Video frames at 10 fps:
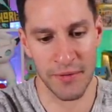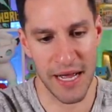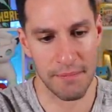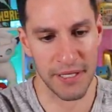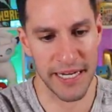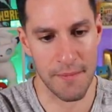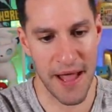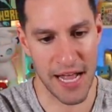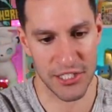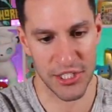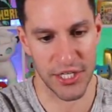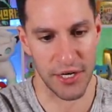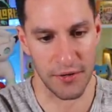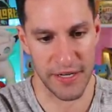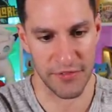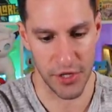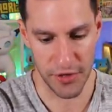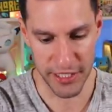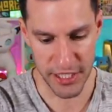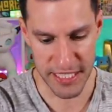We've got plenty of packs to go, even though
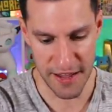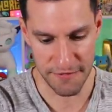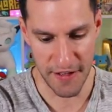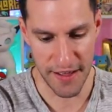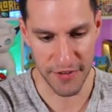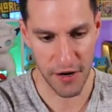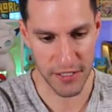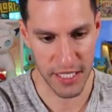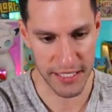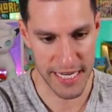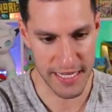they just have 5 cards on the